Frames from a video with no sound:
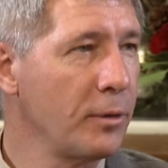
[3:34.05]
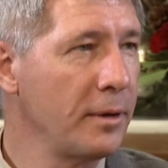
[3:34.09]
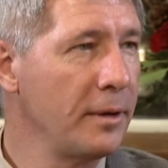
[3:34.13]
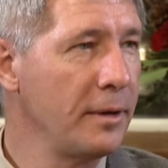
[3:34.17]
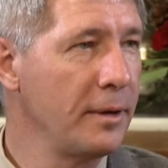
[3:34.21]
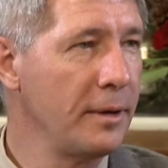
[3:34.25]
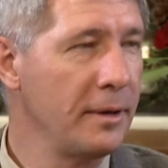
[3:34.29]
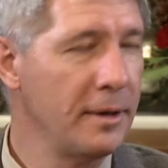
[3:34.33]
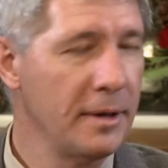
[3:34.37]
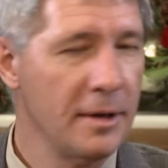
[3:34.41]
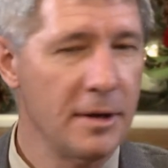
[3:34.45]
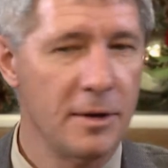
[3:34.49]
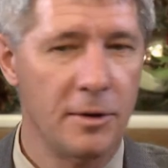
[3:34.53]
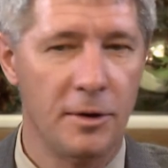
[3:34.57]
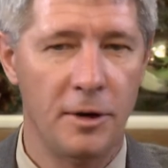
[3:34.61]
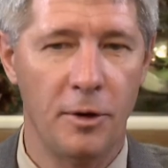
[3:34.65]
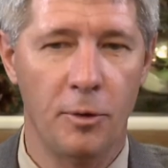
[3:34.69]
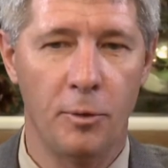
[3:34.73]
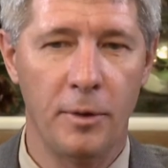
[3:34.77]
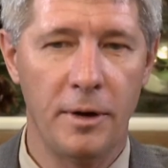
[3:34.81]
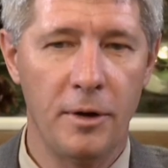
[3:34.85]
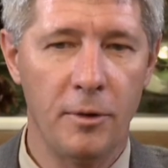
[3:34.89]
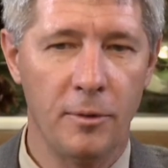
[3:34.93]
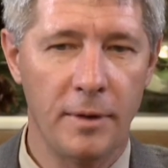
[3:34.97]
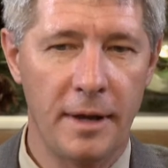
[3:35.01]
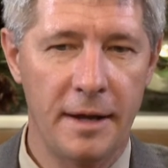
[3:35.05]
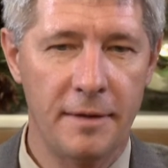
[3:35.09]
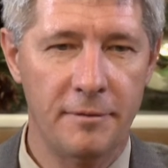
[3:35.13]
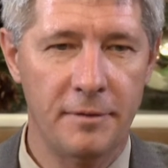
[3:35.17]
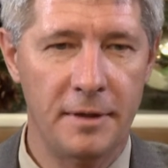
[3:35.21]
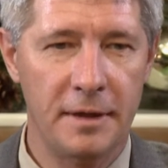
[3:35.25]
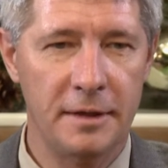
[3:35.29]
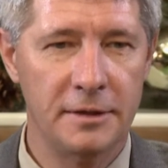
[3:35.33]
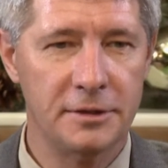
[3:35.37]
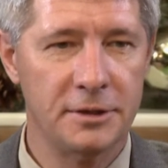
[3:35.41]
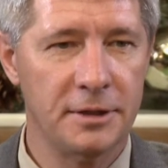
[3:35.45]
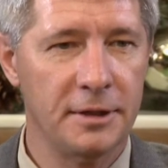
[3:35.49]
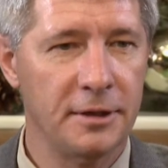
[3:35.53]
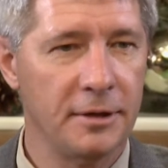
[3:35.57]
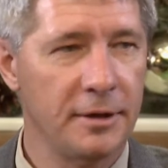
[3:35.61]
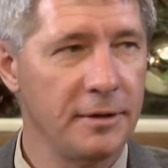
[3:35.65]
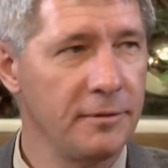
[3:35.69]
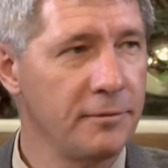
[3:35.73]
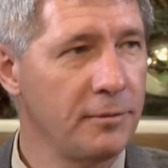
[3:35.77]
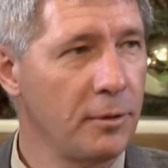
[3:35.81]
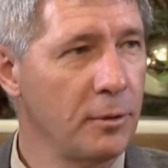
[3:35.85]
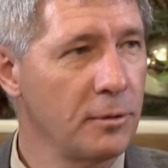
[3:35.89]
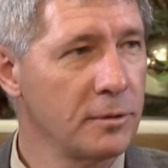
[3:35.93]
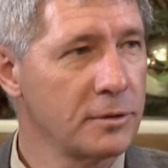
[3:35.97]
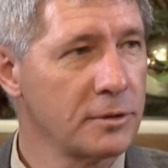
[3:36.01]
When we don't have the engineering
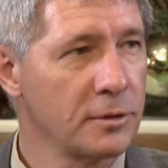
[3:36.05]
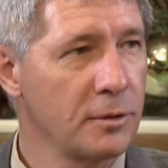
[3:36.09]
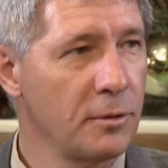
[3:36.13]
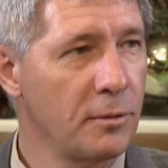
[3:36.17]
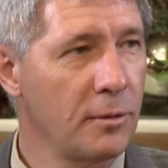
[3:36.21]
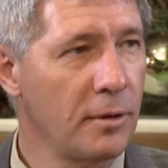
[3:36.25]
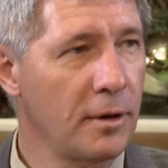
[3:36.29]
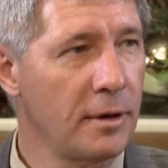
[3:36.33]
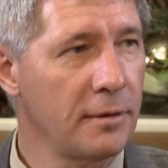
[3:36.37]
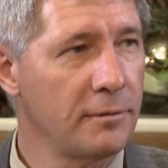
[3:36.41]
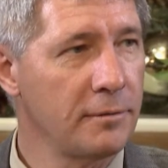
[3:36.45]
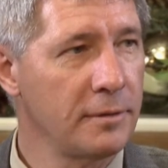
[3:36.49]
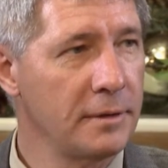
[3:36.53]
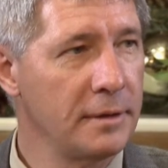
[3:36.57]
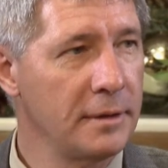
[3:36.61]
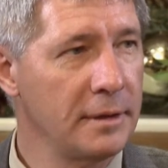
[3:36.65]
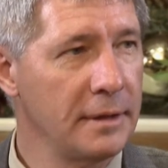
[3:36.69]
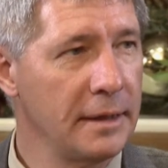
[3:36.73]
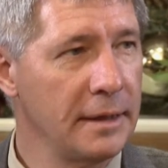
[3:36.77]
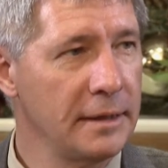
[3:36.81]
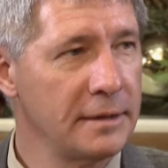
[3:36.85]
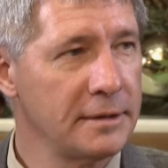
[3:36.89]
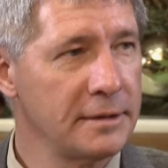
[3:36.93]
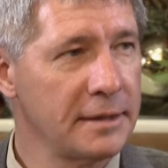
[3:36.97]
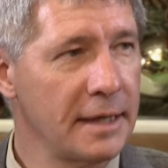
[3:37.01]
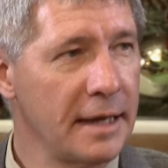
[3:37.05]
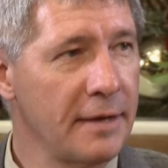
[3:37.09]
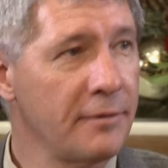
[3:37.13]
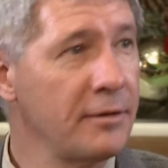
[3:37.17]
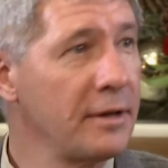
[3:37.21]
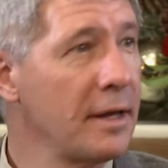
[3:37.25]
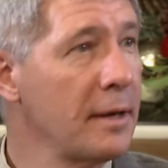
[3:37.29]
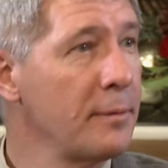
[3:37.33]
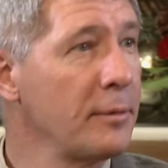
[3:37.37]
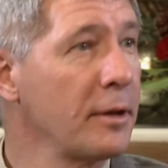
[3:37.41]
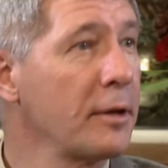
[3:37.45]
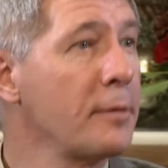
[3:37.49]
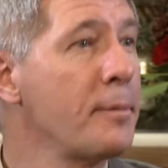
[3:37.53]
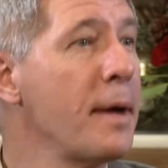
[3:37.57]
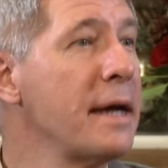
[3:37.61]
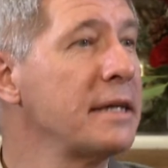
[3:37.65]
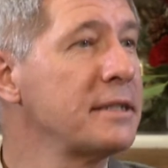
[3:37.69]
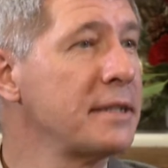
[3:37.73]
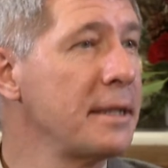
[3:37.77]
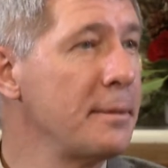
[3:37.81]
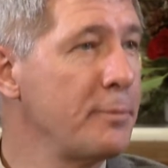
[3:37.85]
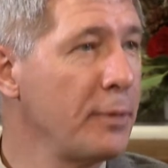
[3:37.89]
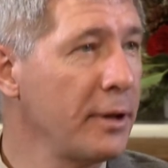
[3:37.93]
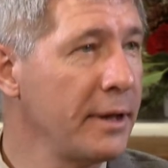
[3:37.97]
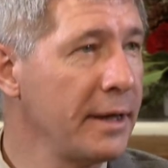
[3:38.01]
folks go off and say, every time the
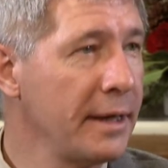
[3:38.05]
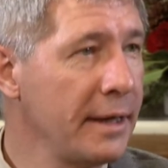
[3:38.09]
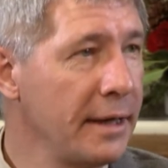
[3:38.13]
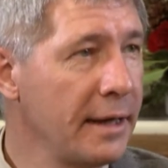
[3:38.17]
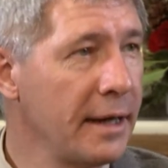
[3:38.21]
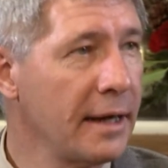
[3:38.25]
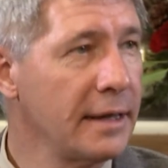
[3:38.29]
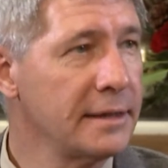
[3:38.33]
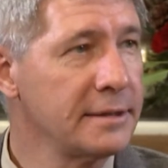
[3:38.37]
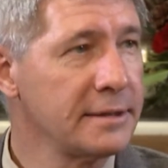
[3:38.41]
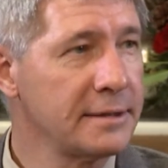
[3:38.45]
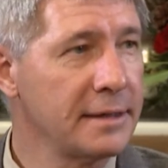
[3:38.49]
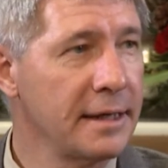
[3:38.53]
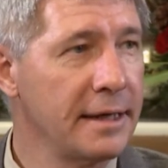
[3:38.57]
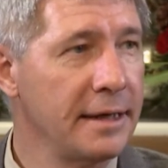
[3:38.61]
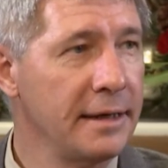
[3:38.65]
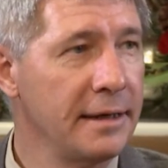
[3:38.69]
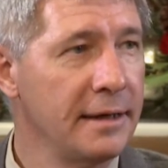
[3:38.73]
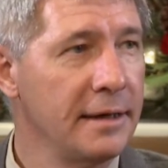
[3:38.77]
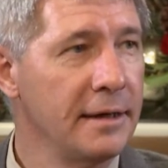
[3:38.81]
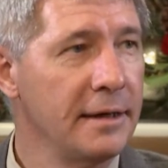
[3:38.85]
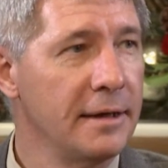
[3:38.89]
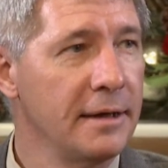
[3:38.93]
capacity planning guys say,